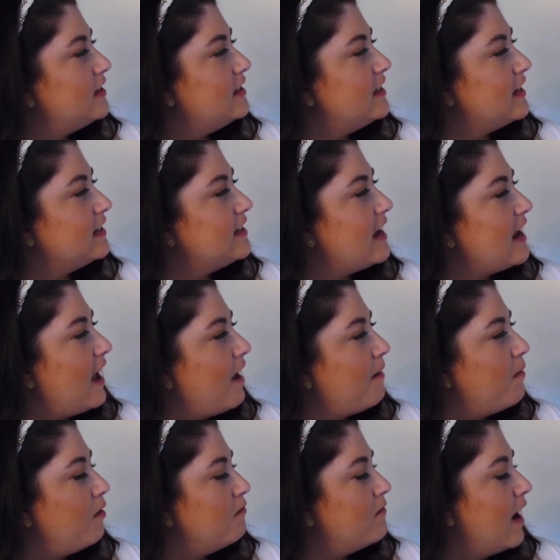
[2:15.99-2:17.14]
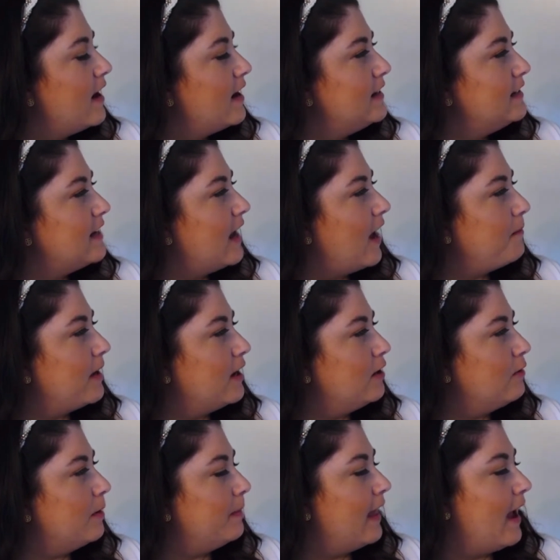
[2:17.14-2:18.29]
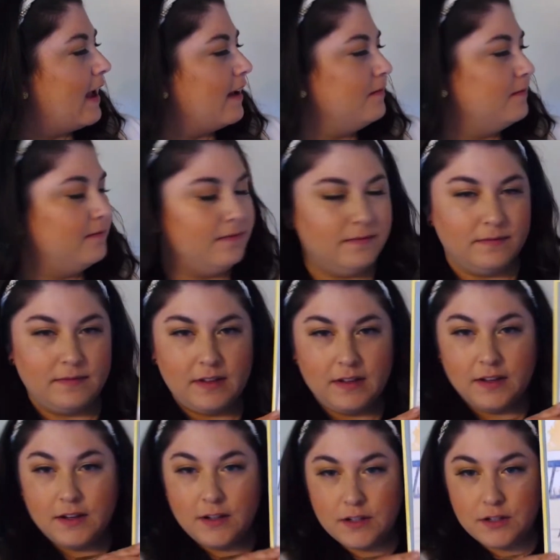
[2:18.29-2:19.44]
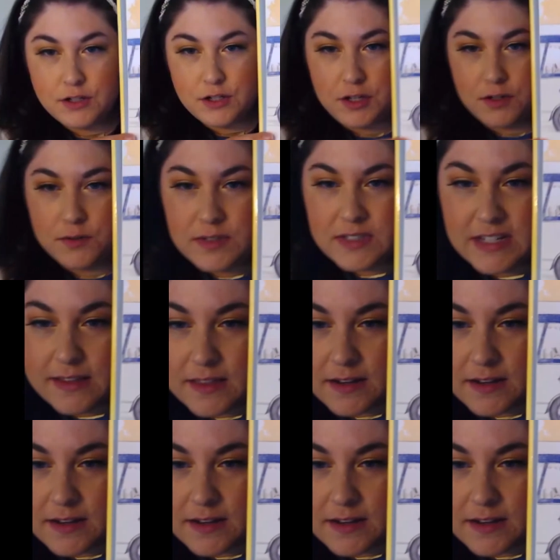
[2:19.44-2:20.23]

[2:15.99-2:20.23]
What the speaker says: 6 a.m., right on time, he'd reply. Do you see the